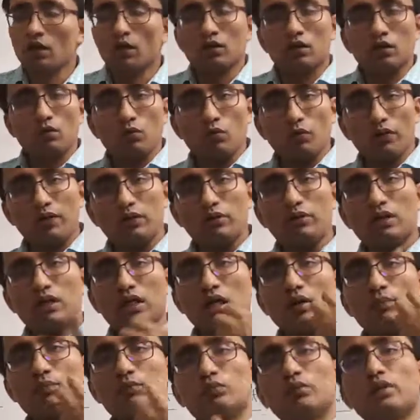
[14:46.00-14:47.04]
Now, when you
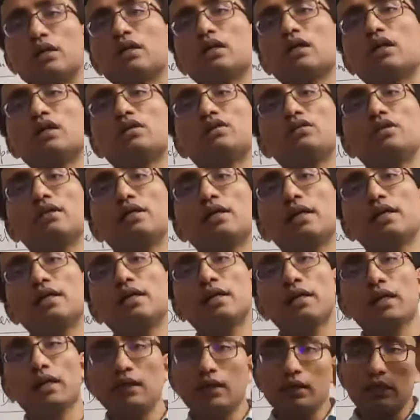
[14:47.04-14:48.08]
come to a country like
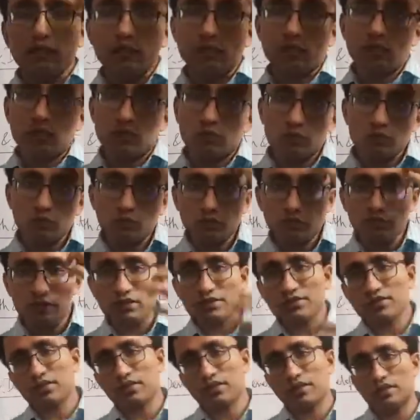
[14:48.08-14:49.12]
India, we
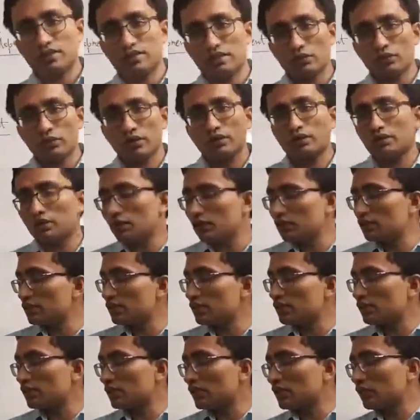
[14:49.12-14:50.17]
will see it's quite an
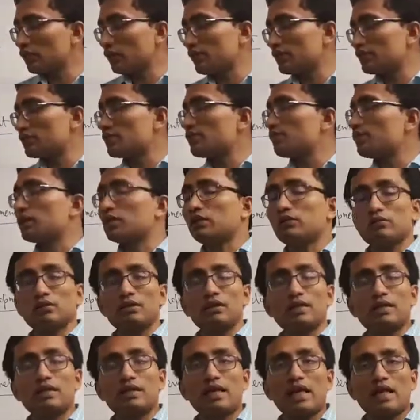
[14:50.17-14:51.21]
interesting and quite a
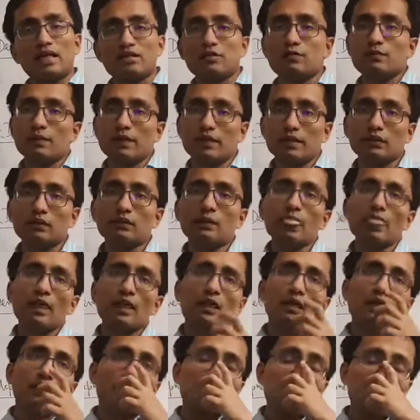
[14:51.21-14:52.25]
peculiar aspect.
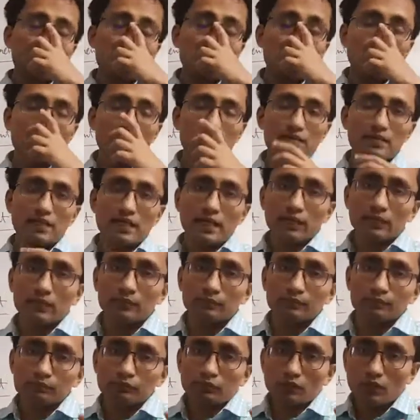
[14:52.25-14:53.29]
Is this, that
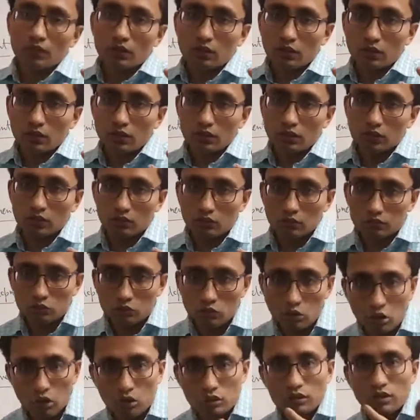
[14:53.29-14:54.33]

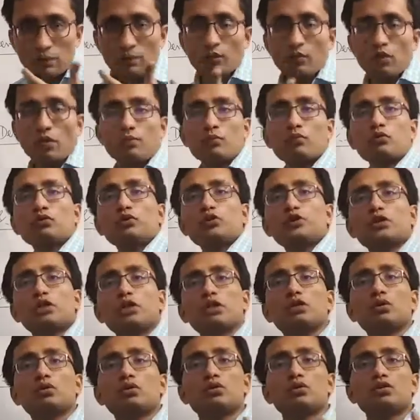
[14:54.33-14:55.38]
though the
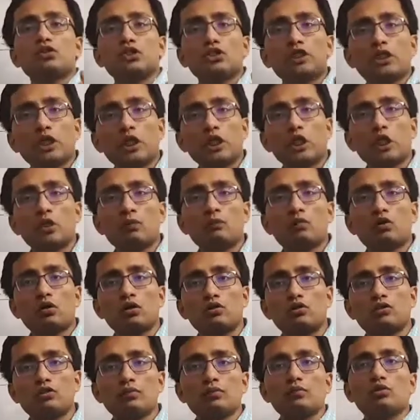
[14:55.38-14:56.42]
proportion or the share of
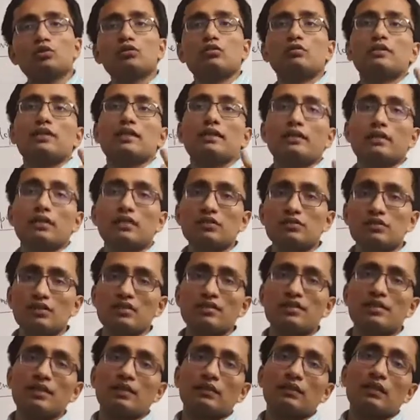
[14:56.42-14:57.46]
contribution of the
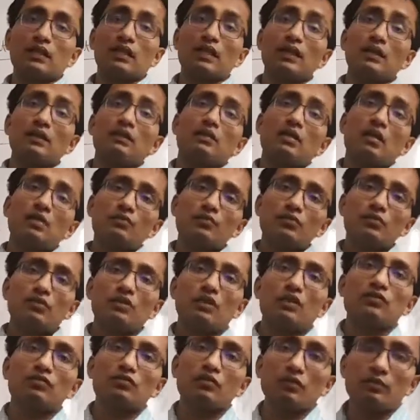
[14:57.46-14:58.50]
agricultural sector in terms of the
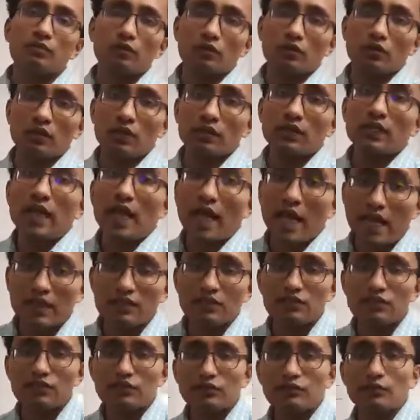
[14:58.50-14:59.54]
national product
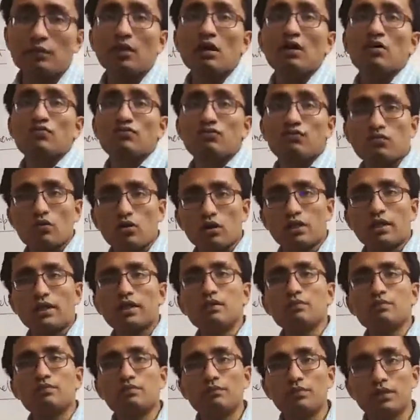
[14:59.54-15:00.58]
has
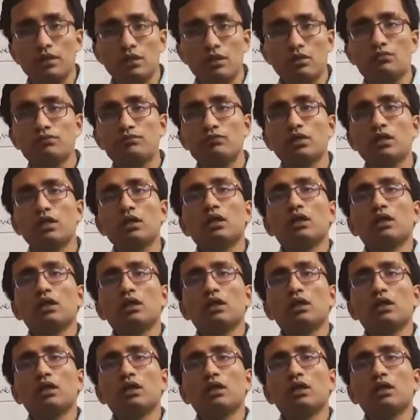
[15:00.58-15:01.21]
fallen below